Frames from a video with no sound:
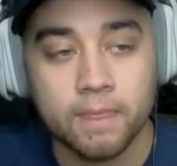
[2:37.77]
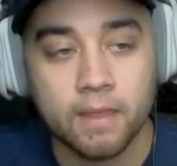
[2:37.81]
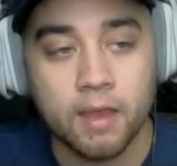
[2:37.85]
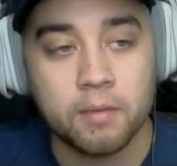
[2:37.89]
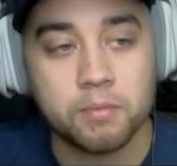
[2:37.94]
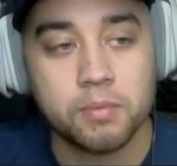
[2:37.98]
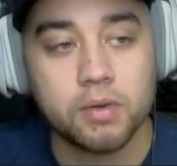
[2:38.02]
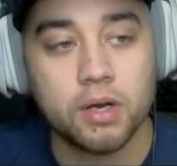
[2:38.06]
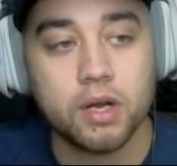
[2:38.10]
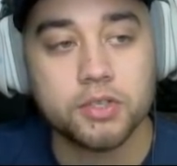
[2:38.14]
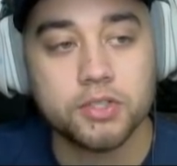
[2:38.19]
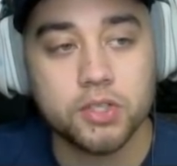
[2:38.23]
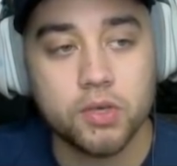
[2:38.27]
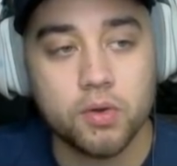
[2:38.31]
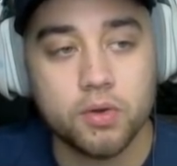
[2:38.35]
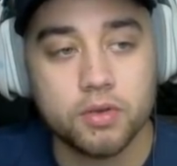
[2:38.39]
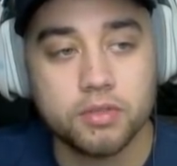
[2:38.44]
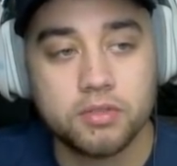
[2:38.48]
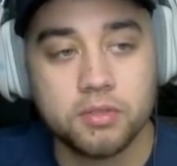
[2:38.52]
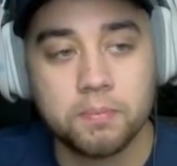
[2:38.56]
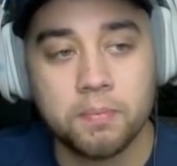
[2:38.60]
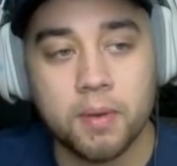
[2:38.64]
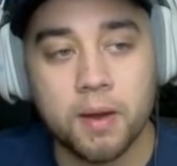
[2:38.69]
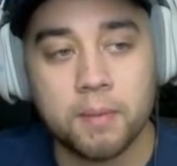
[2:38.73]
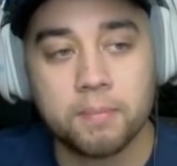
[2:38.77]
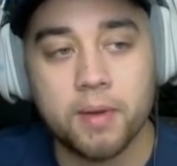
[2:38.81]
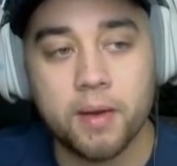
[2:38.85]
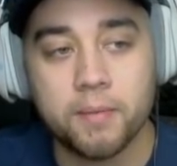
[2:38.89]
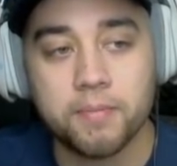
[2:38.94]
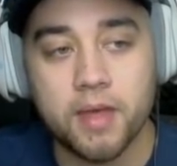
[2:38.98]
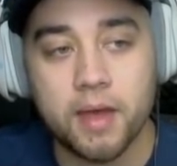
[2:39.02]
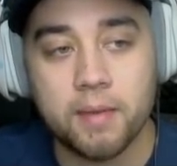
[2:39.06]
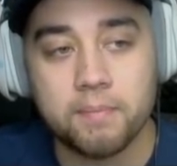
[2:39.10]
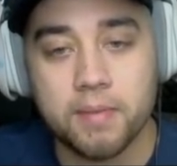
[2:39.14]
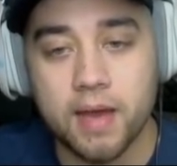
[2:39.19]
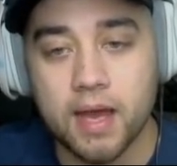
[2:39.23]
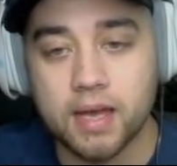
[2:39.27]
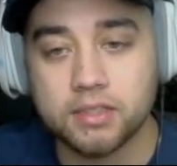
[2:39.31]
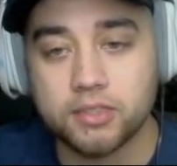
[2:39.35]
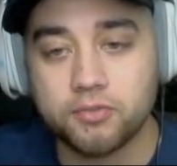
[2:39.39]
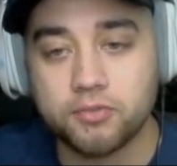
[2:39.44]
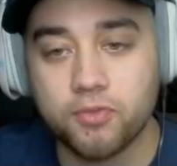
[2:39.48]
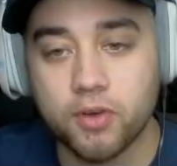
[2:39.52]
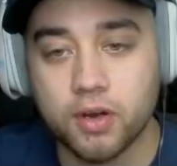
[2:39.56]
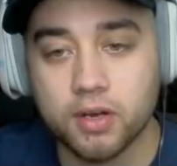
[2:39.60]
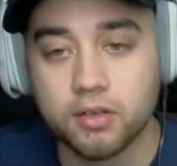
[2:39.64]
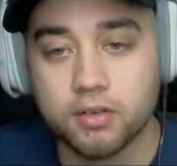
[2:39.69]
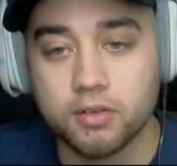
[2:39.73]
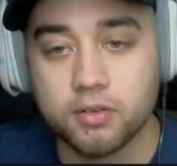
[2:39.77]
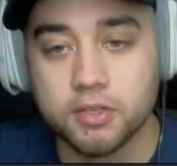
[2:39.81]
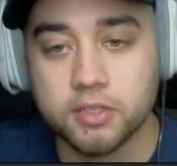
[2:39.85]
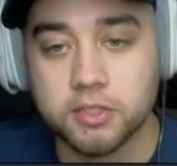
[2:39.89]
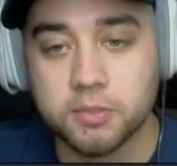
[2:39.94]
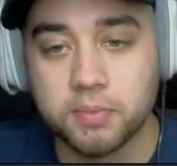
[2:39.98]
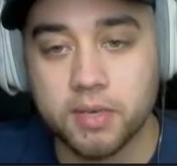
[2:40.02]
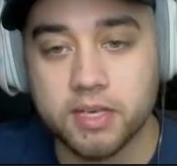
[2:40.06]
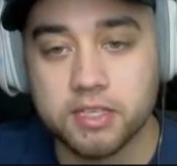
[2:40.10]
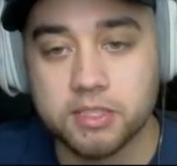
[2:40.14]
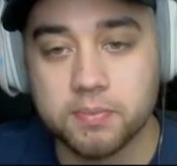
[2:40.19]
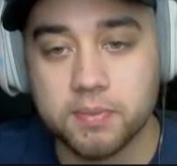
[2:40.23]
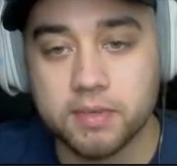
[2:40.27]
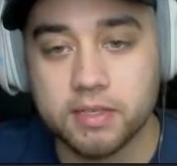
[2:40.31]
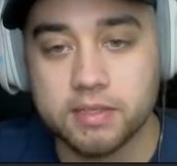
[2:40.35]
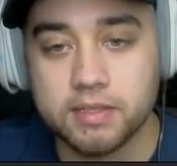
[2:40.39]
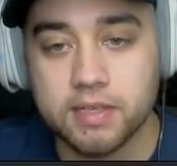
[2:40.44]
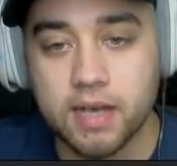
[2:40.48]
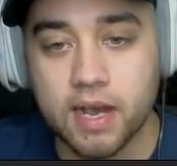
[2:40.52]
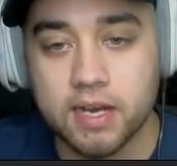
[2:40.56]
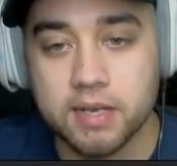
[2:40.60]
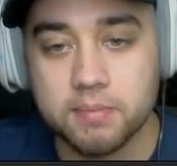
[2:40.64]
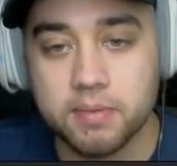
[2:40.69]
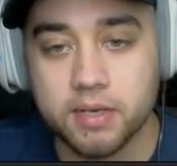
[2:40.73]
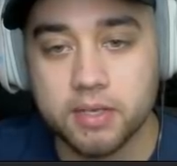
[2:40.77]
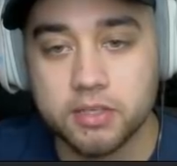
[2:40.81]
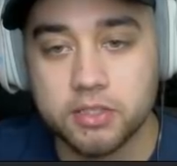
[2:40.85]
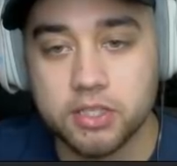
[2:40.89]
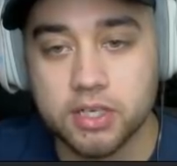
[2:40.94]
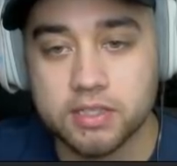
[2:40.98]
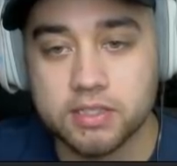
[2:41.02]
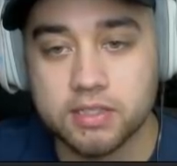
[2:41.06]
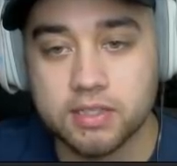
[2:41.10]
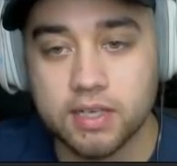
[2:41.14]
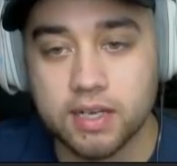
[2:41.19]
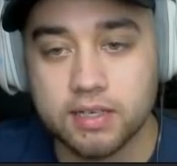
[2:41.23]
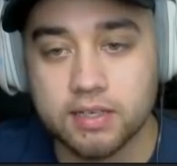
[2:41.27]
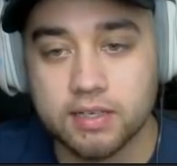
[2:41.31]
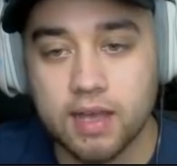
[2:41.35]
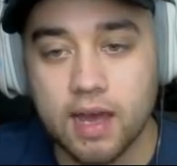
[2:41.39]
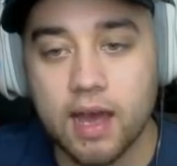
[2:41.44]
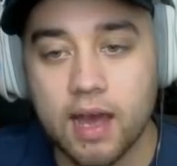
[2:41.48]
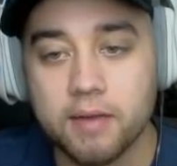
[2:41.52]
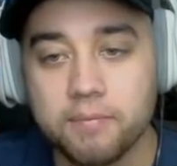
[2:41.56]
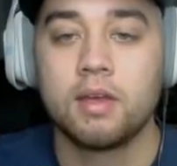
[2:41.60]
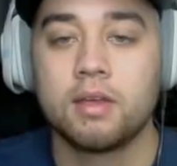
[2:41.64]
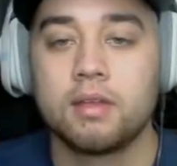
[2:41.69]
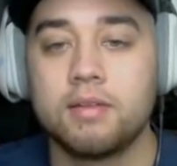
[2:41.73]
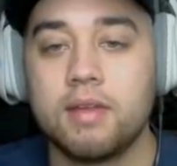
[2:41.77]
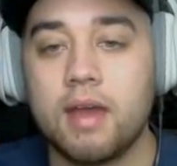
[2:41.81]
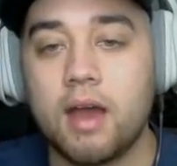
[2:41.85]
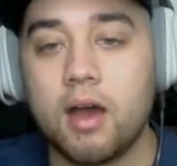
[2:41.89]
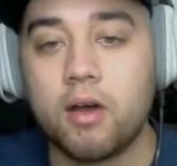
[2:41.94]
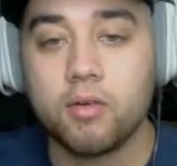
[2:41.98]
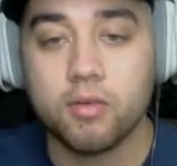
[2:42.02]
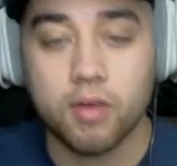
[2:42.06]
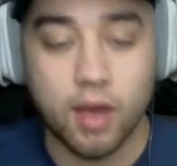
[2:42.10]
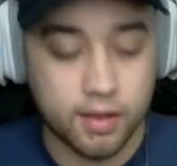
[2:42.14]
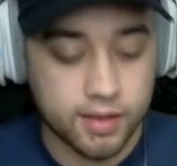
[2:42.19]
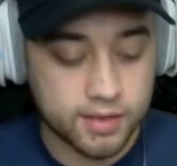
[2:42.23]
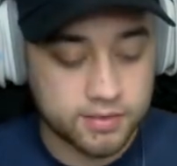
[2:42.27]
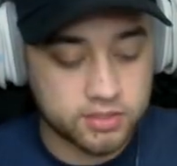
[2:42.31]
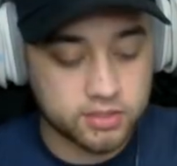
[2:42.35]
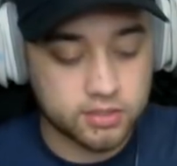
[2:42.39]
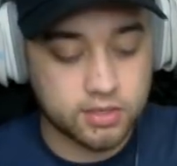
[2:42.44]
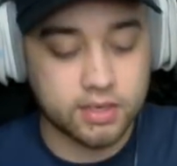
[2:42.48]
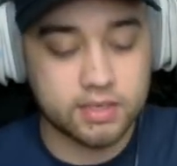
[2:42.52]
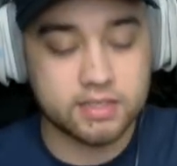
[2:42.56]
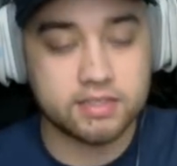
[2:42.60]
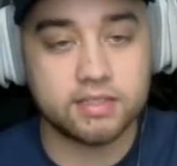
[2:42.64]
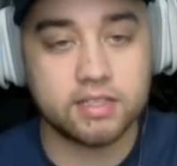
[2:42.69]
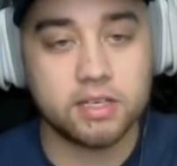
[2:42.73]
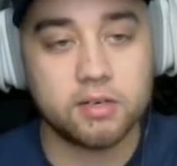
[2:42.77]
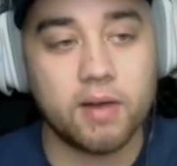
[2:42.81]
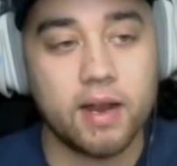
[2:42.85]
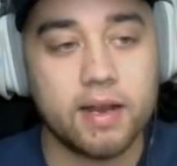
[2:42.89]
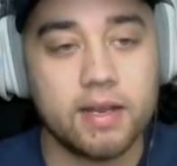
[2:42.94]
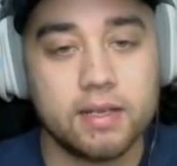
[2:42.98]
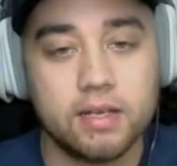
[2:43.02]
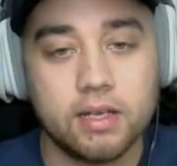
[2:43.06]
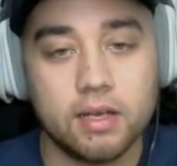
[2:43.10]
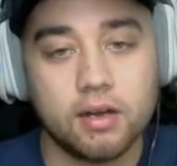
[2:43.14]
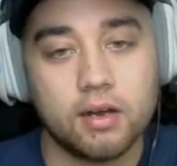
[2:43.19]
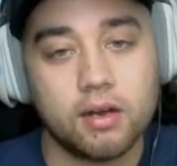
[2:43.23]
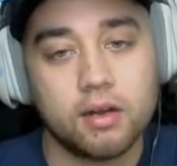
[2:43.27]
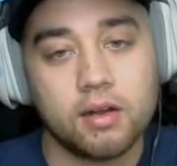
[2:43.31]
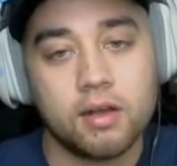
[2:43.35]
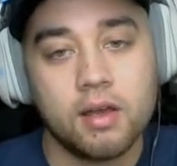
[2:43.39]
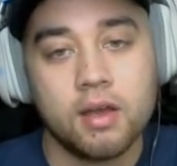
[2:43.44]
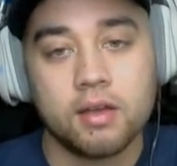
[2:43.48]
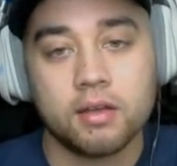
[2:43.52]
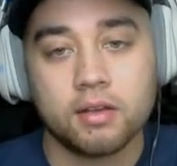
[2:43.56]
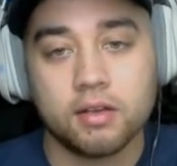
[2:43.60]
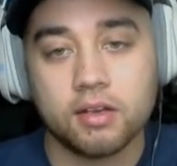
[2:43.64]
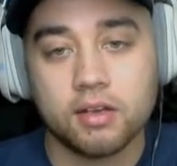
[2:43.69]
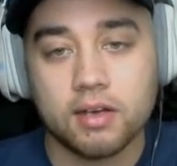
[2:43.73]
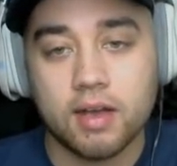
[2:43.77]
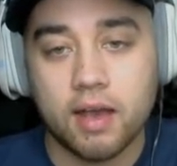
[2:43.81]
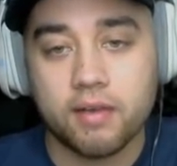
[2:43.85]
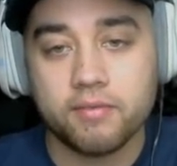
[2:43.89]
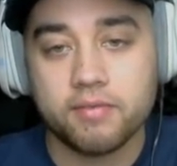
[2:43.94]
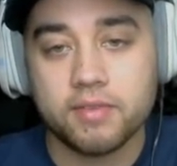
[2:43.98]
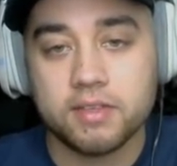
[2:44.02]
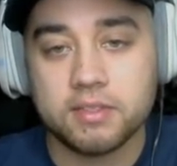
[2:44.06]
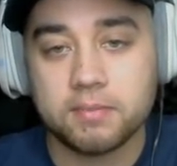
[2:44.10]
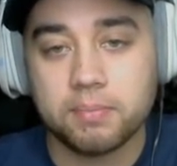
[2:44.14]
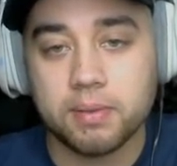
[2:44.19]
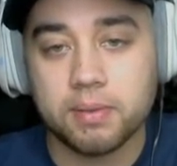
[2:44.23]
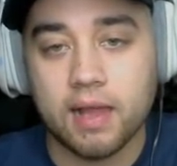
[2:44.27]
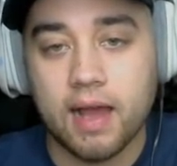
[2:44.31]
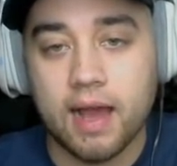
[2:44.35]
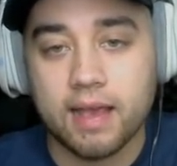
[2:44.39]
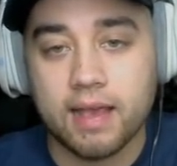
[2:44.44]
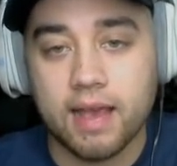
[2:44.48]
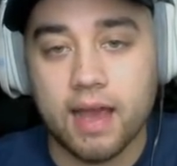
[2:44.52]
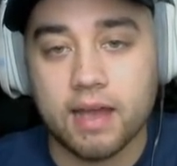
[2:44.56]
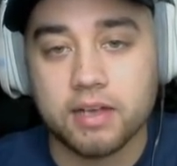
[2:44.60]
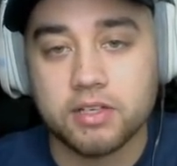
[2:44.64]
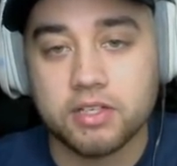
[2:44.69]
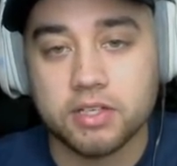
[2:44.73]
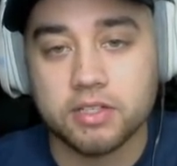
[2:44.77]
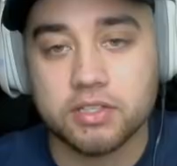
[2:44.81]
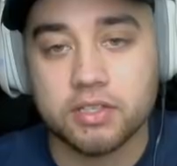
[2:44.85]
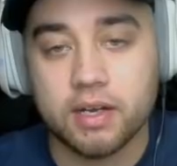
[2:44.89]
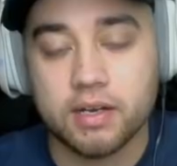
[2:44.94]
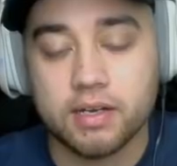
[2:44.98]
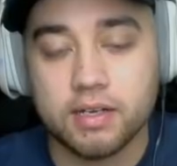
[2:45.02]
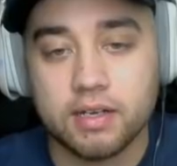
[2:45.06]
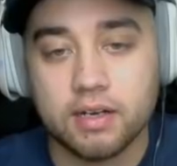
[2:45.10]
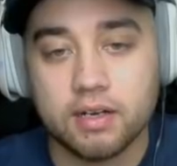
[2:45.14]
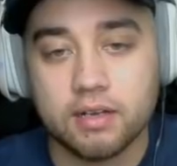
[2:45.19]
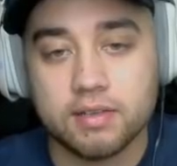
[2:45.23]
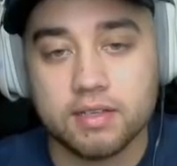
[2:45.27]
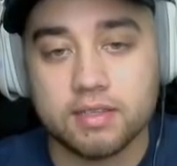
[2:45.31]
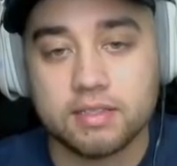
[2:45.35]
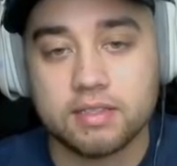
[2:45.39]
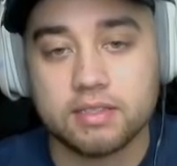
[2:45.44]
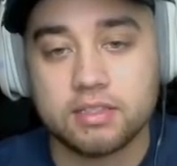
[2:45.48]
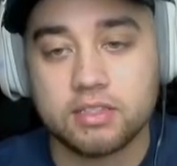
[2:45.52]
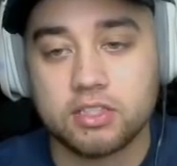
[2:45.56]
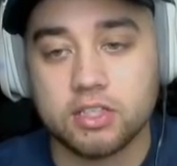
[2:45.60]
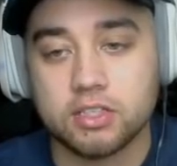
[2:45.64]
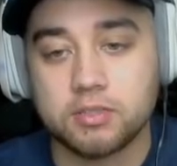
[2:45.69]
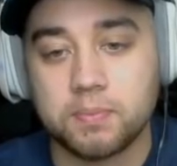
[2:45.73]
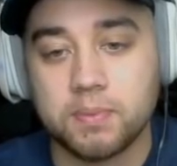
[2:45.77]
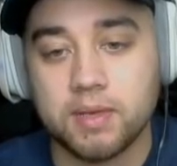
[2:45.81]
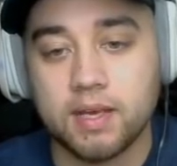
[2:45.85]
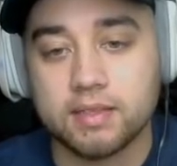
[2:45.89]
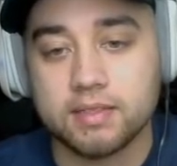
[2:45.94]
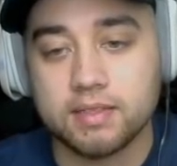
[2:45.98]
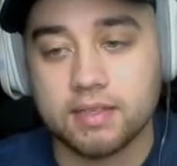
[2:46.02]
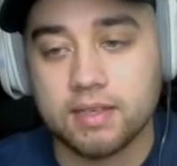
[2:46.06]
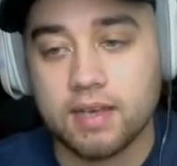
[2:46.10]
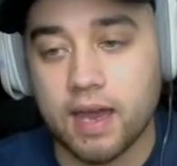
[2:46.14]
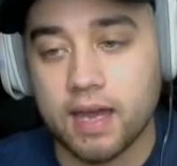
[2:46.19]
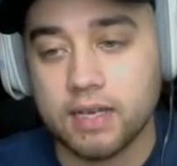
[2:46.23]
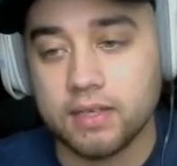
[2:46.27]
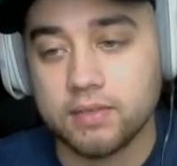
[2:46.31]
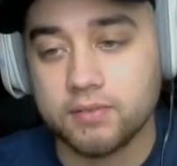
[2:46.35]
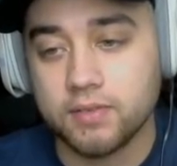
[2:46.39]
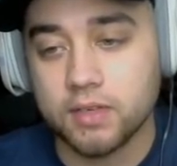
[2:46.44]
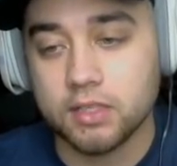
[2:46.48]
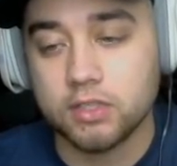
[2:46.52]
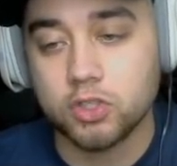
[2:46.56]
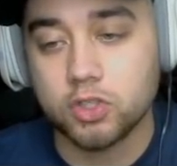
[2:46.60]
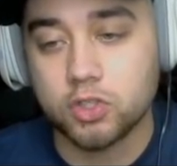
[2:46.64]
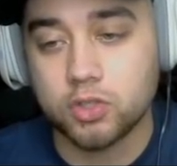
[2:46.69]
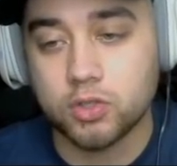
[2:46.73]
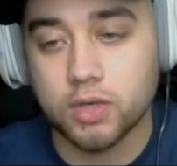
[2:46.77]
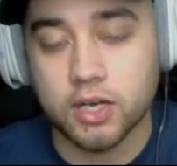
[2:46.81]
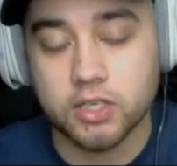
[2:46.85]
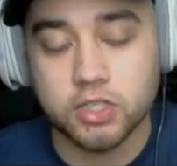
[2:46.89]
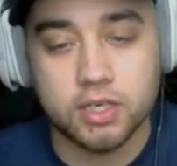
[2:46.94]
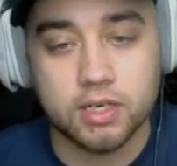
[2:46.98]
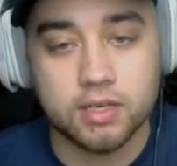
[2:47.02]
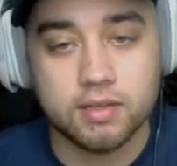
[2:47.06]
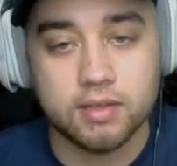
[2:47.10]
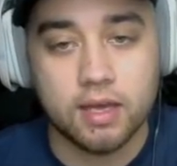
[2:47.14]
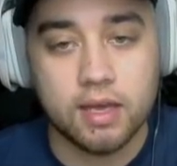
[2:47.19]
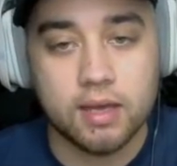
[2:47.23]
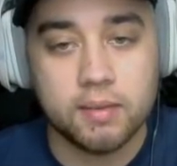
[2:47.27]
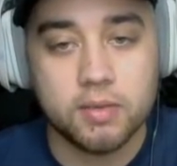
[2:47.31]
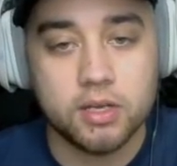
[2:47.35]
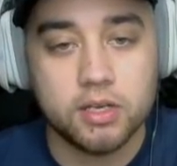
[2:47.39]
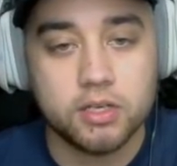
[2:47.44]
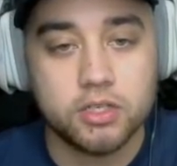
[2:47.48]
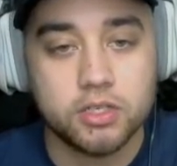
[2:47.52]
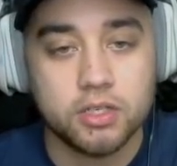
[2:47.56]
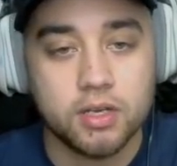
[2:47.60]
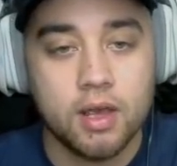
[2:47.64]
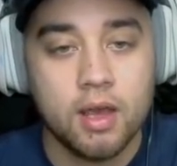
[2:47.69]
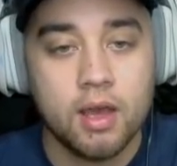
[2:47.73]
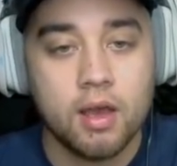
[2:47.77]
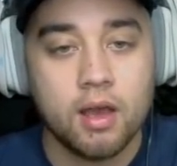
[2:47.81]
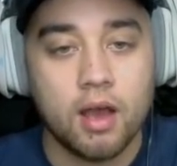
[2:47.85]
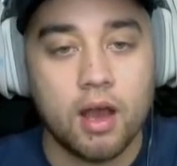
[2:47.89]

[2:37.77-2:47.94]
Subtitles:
And we're also going to bump up that max vertical displacement a tiny bit, just like that. Now, as you're going to see right here, you're going to have these black edges on here. This is just because it kind of is stretching the image.